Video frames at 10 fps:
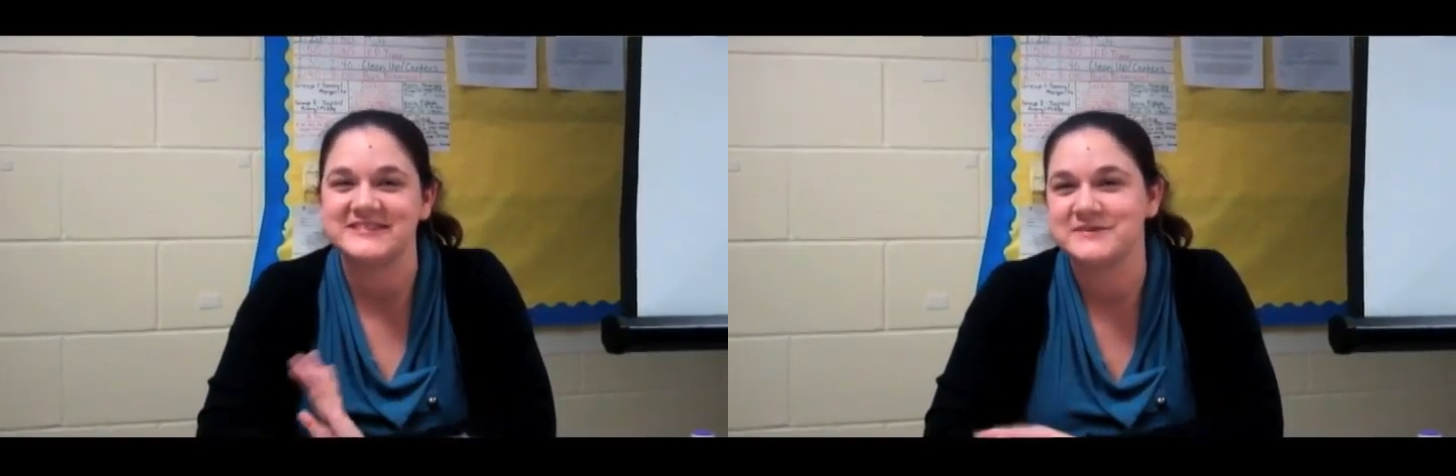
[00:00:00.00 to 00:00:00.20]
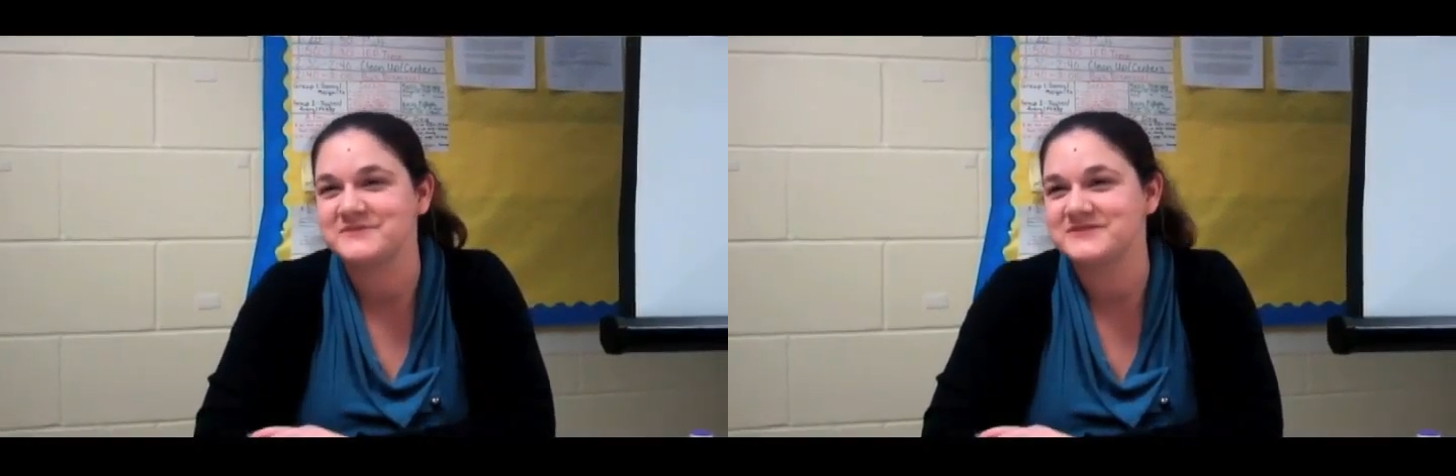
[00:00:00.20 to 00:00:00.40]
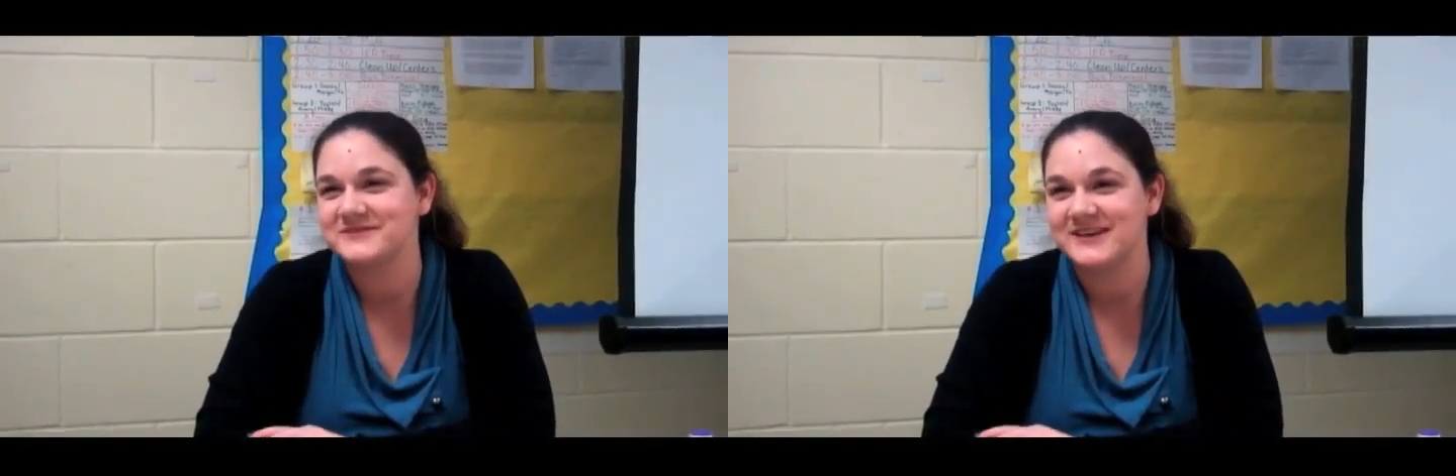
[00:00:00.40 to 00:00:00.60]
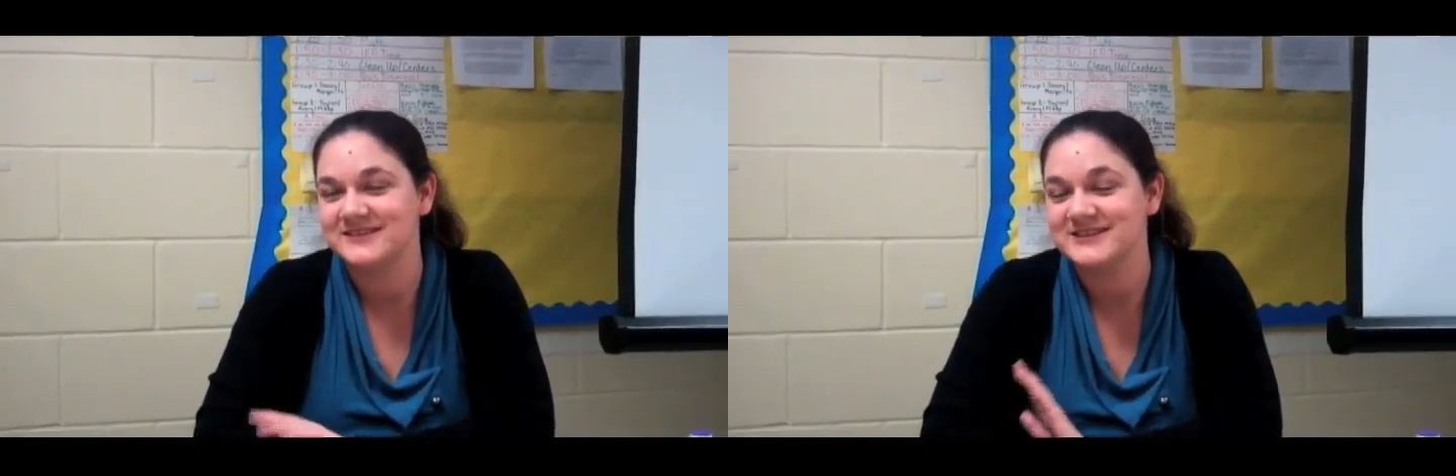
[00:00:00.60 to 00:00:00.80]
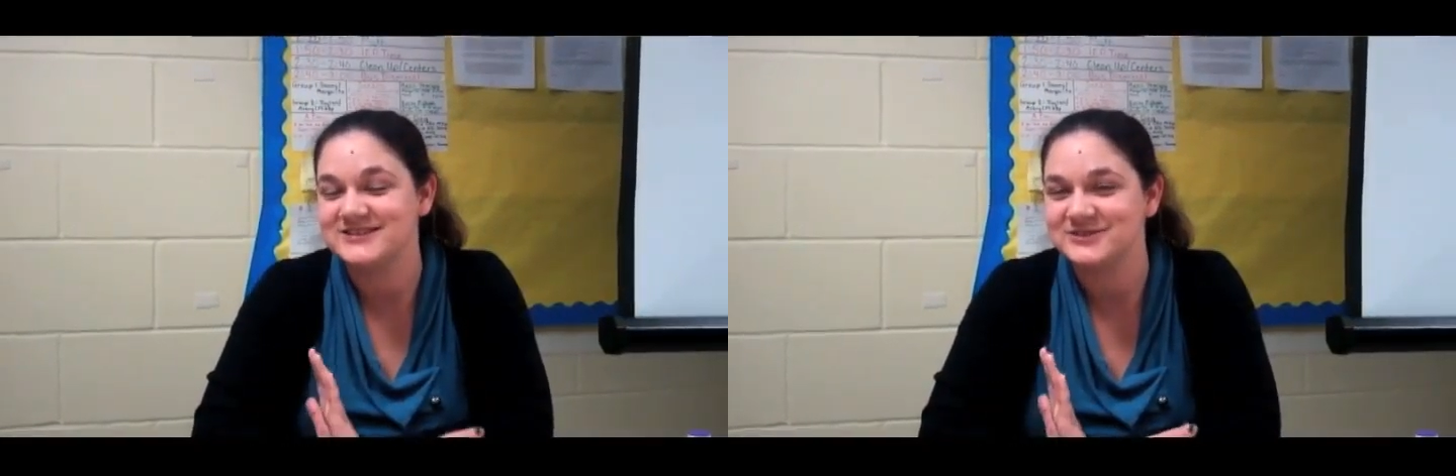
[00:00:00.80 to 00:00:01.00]

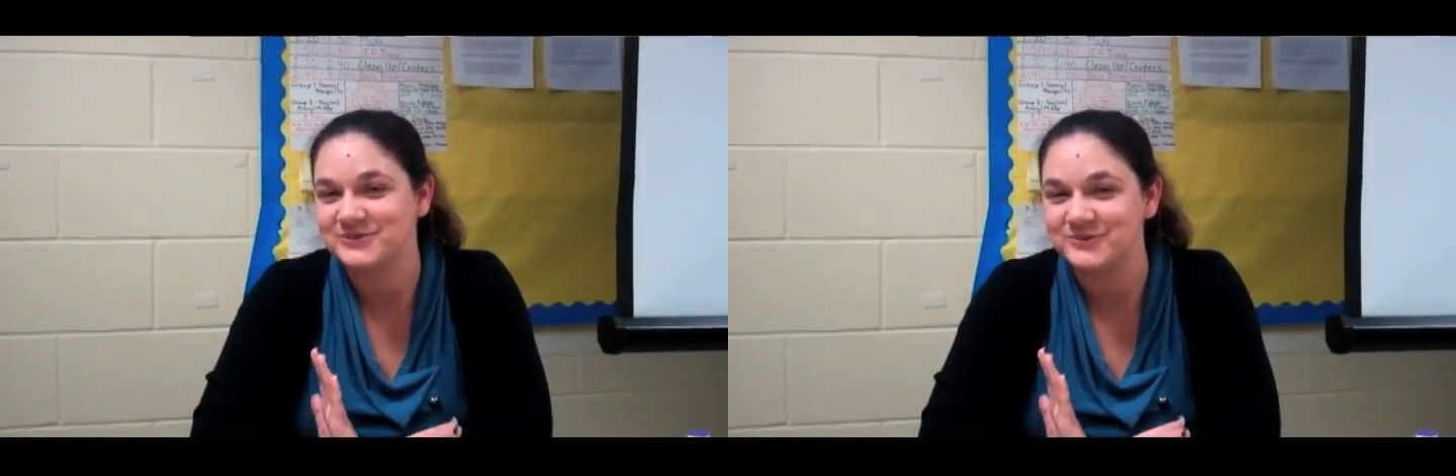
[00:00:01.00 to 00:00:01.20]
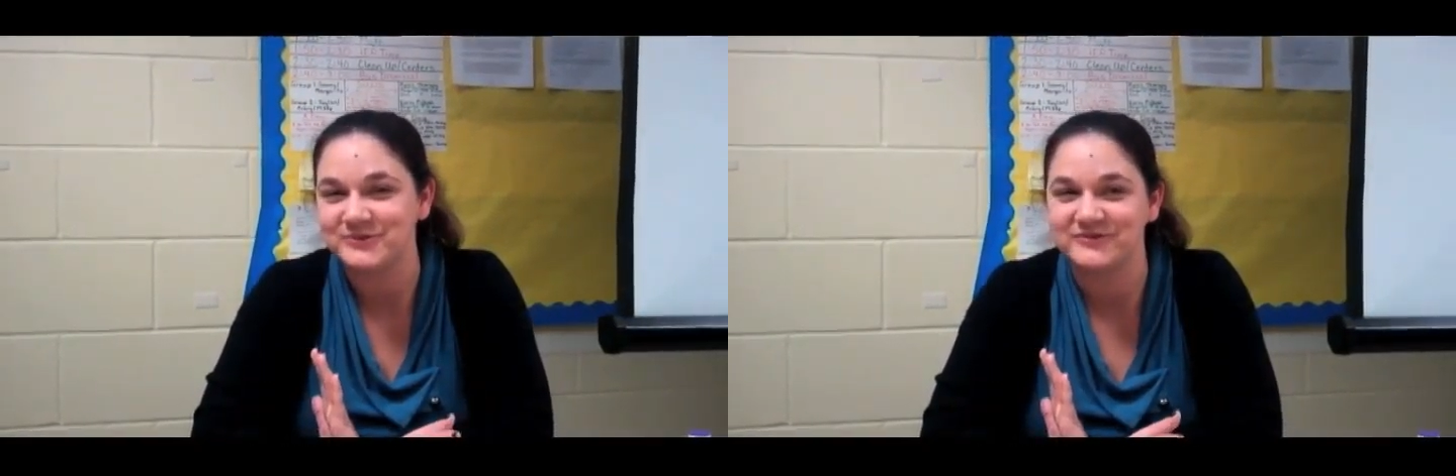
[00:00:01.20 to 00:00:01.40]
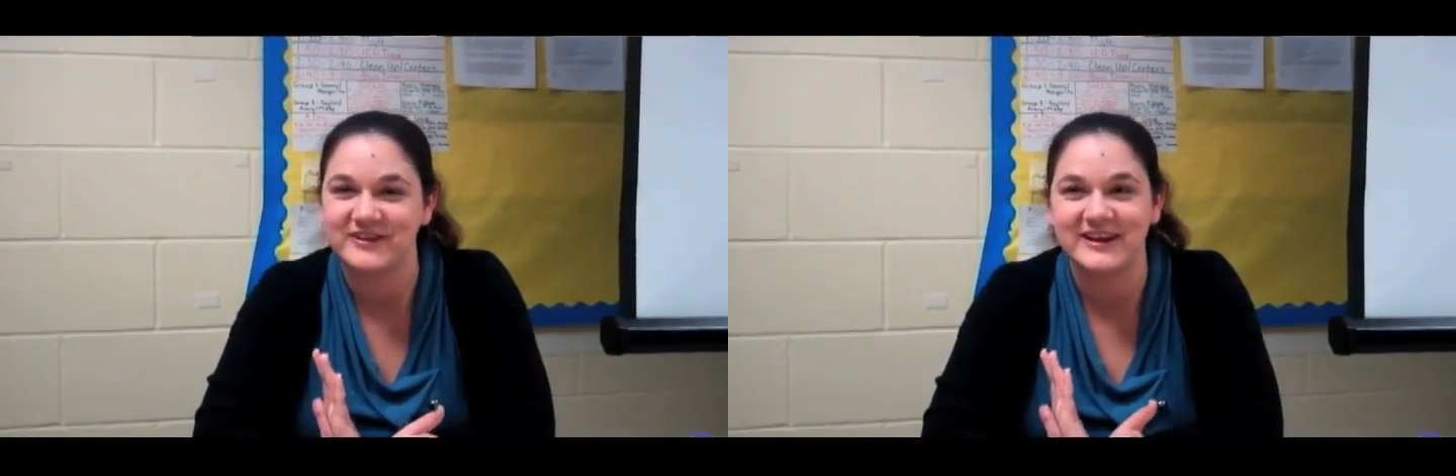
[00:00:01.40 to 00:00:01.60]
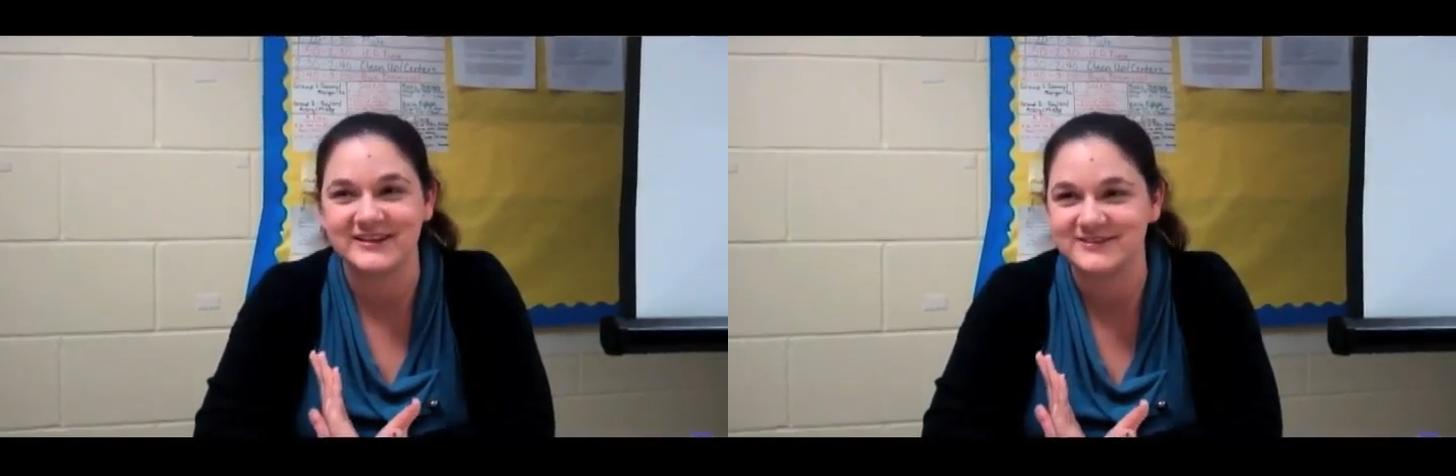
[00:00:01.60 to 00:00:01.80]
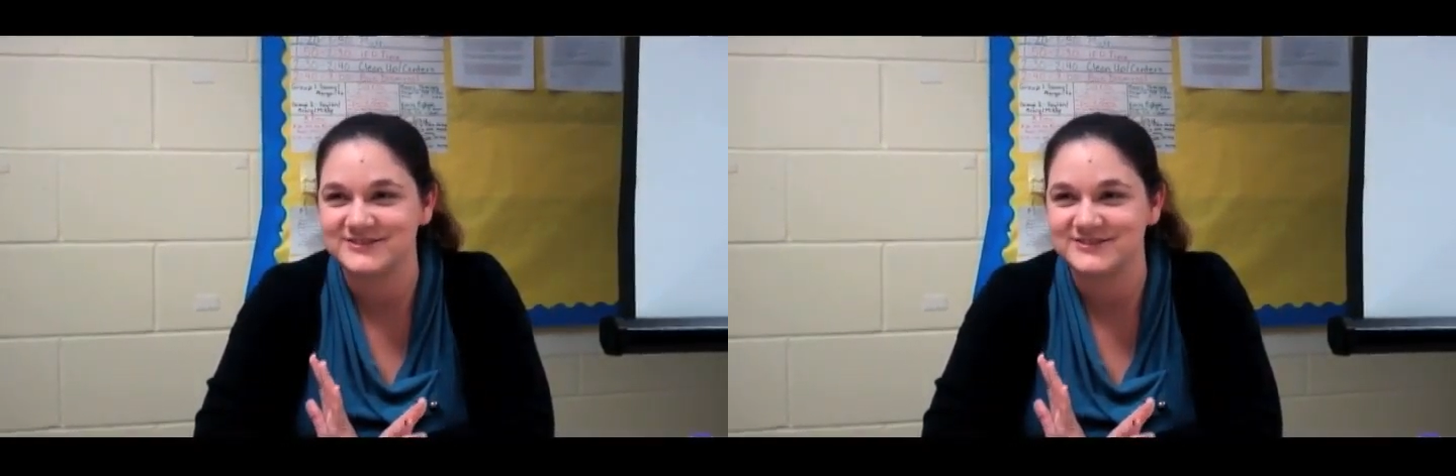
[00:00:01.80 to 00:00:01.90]
teach in school, French,